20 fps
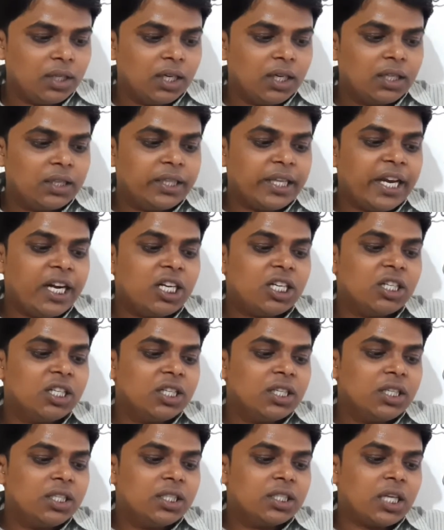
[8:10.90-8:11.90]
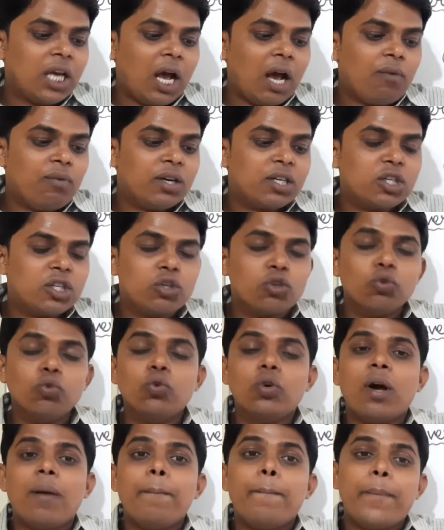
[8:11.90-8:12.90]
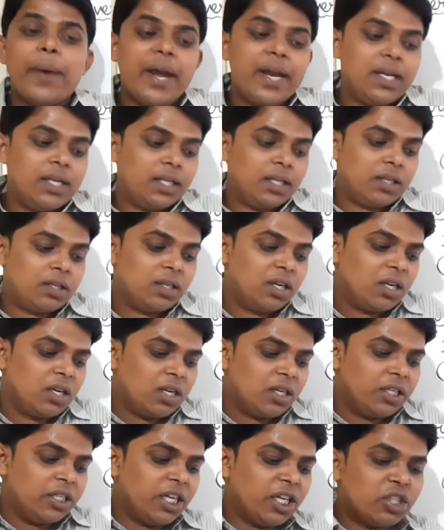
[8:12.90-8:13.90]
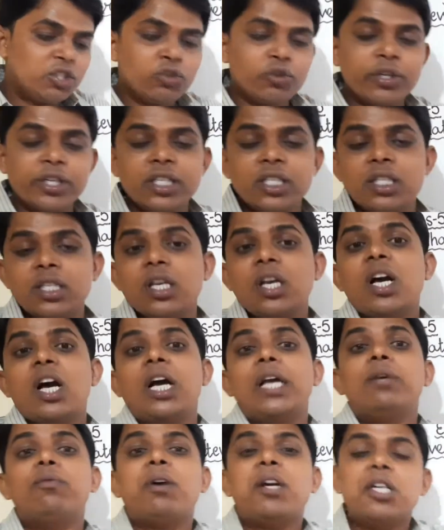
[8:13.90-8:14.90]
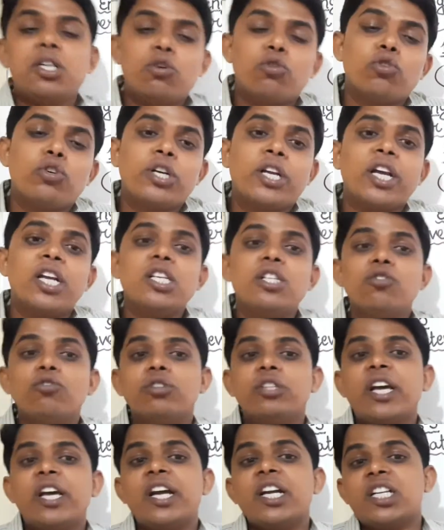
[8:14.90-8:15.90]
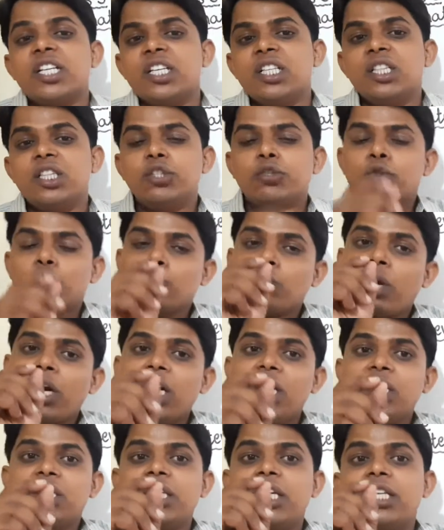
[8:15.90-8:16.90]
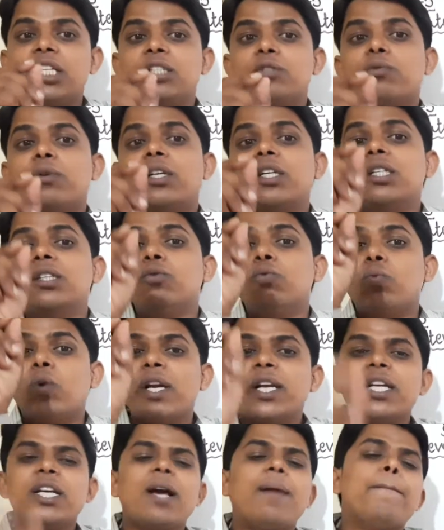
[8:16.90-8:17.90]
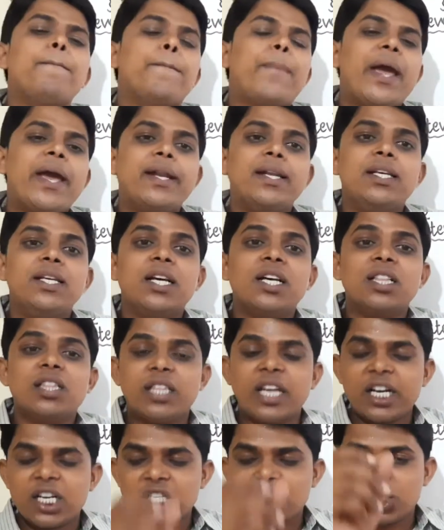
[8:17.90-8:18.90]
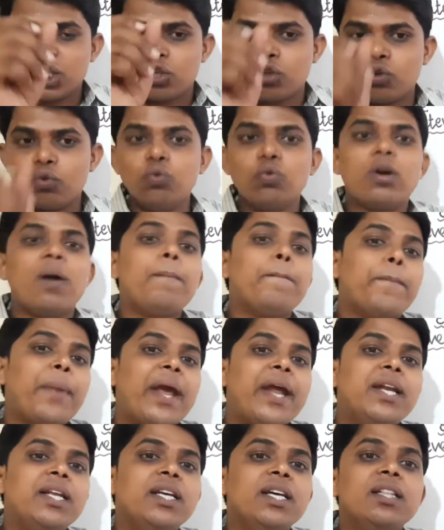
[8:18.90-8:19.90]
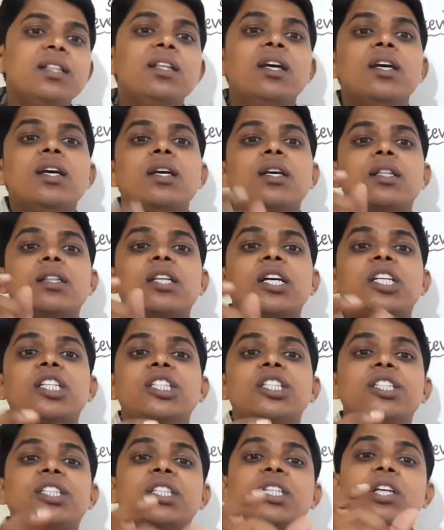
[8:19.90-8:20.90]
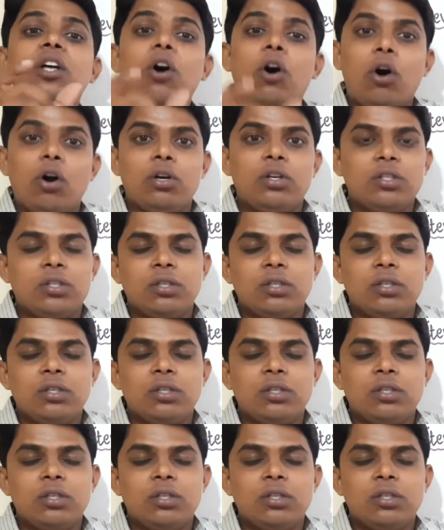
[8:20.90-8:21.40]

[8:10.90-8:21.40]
That is our true companion. Dear students, I want to tell you that in this world there is only one companion, that is true companion, that is God.